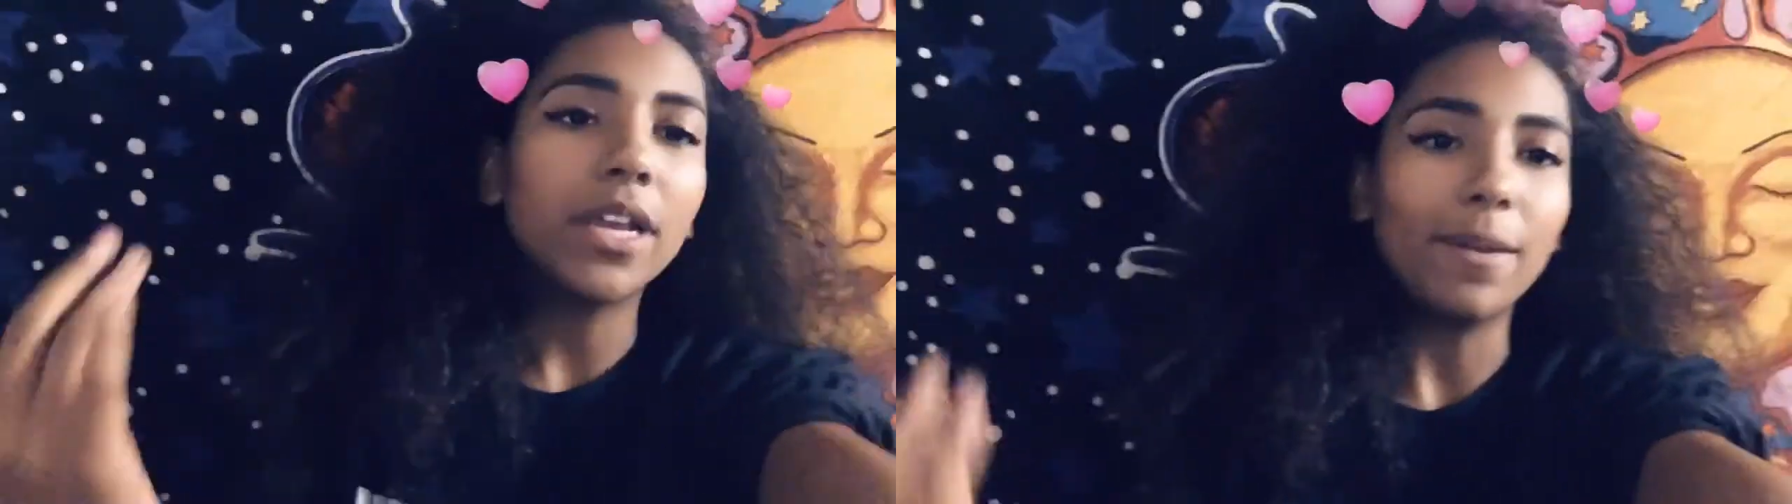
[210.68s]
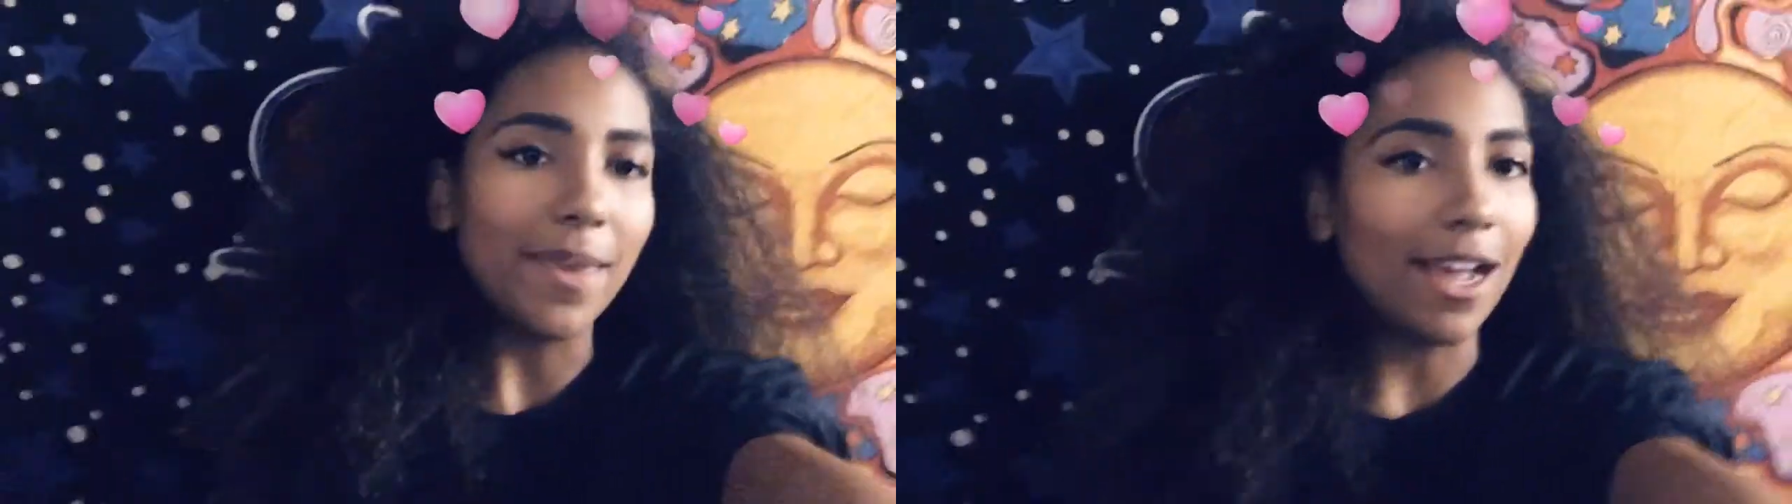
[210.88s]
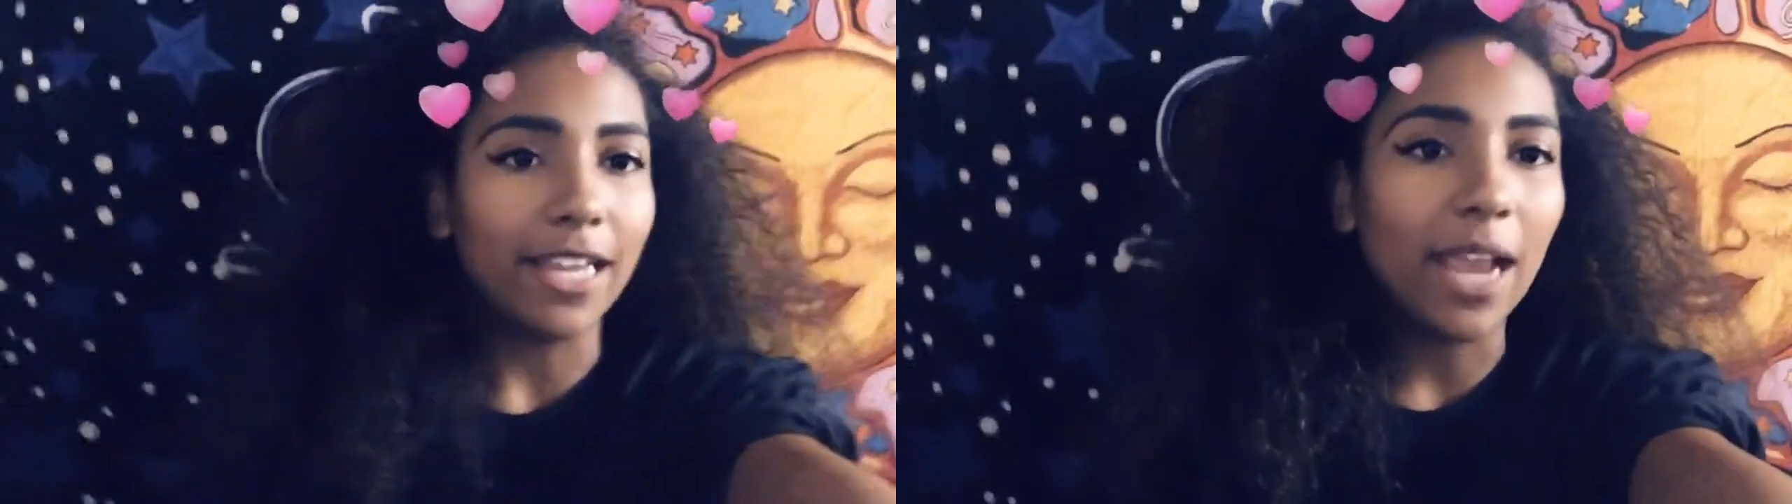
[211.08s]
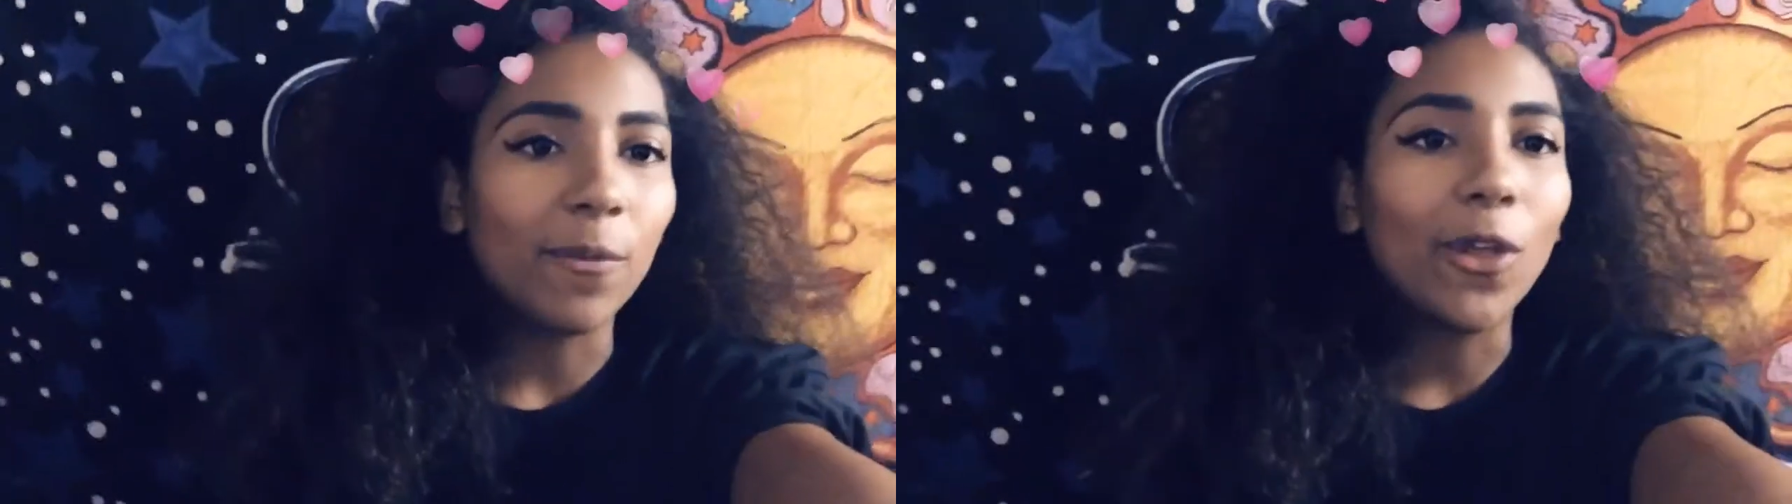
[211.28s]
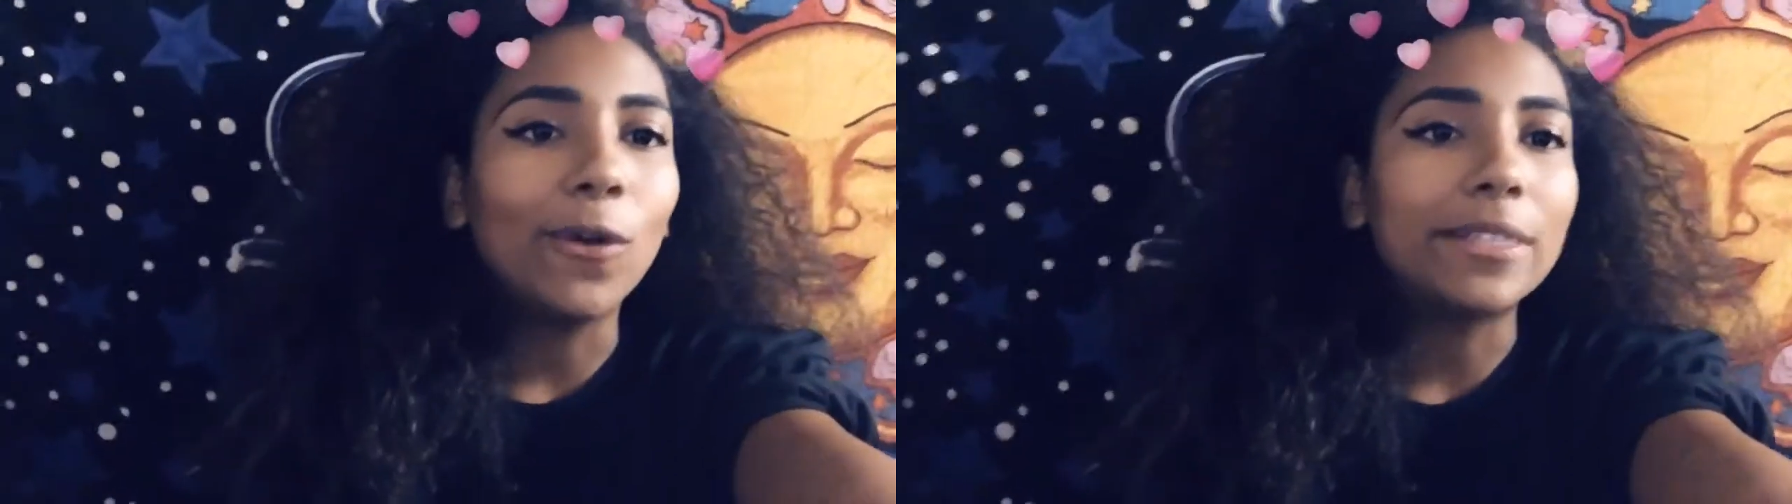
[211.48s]
gonna be on
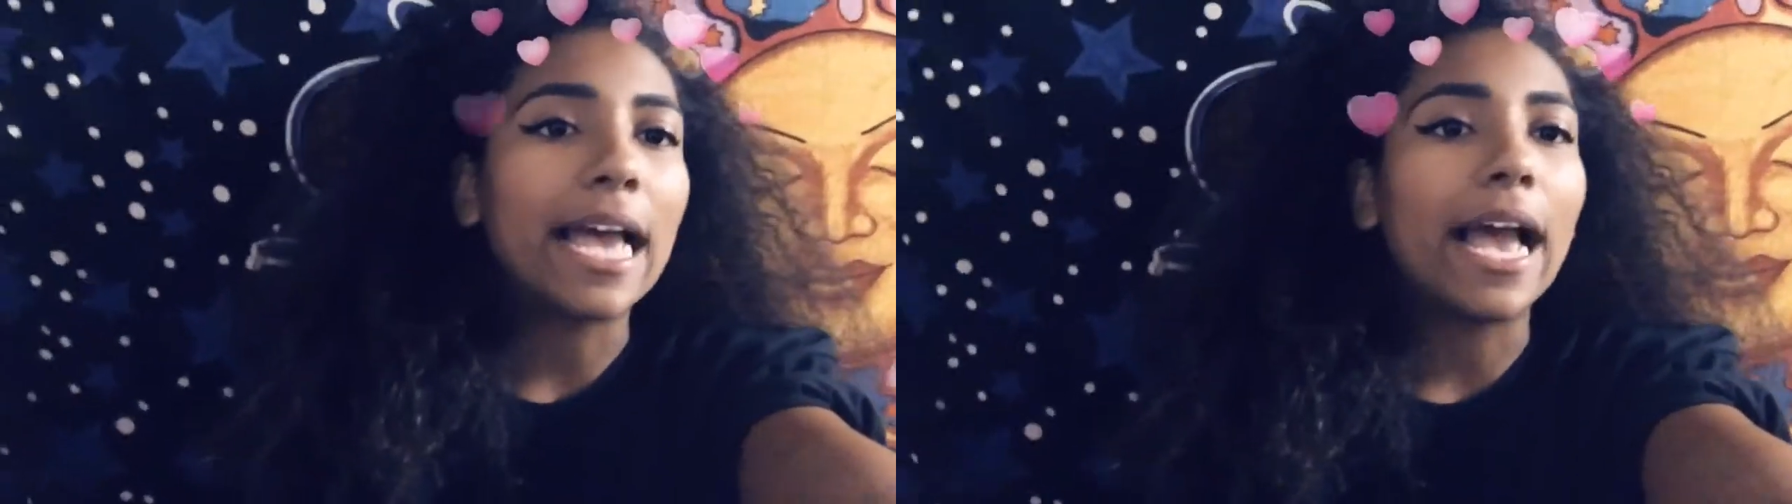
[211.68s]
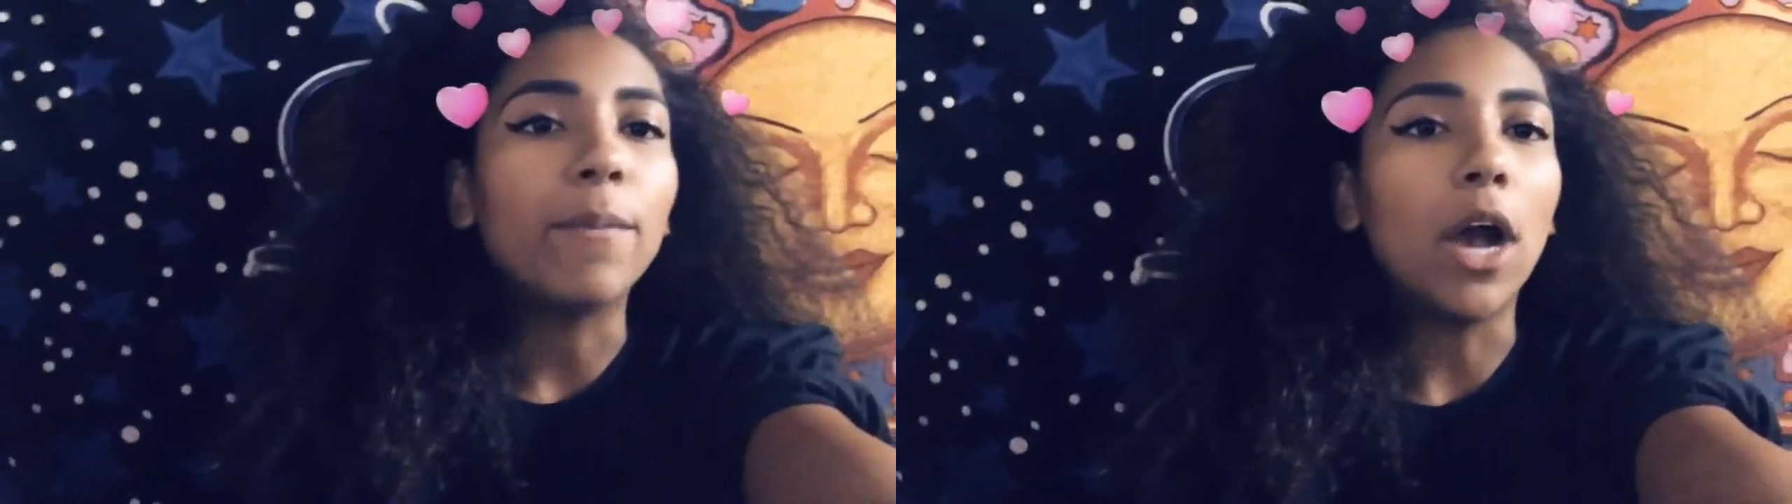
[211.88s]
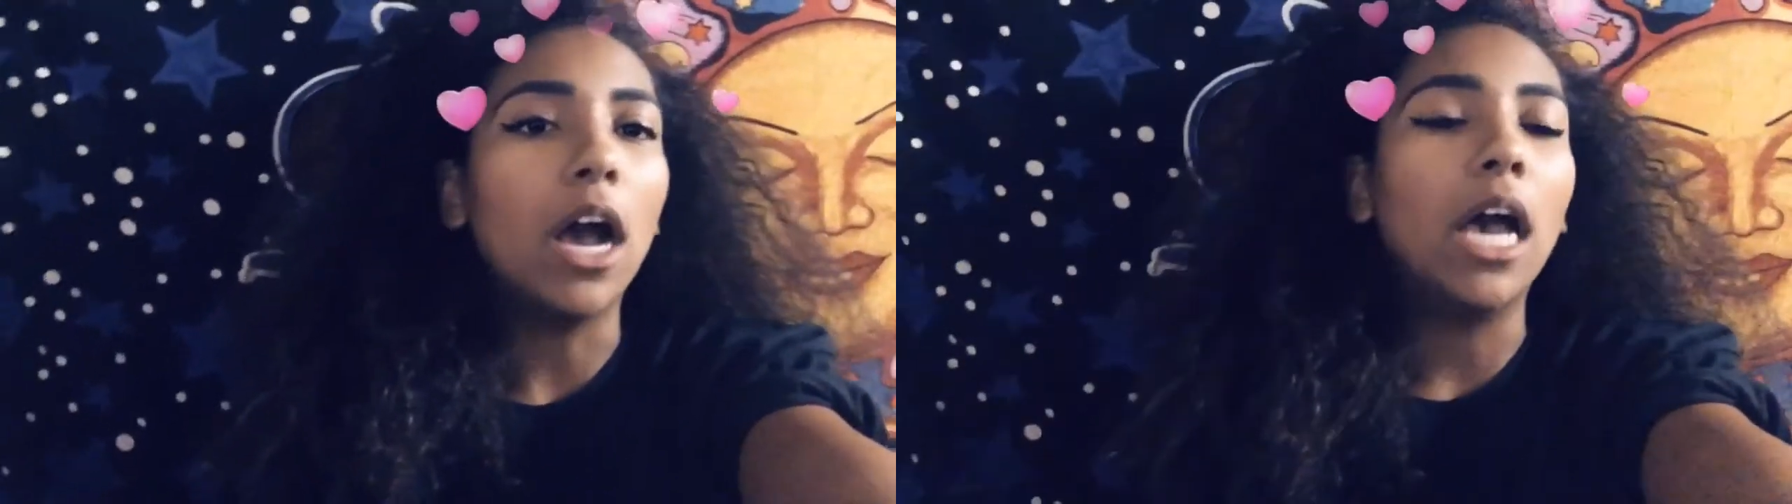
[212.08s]
camera the whole time.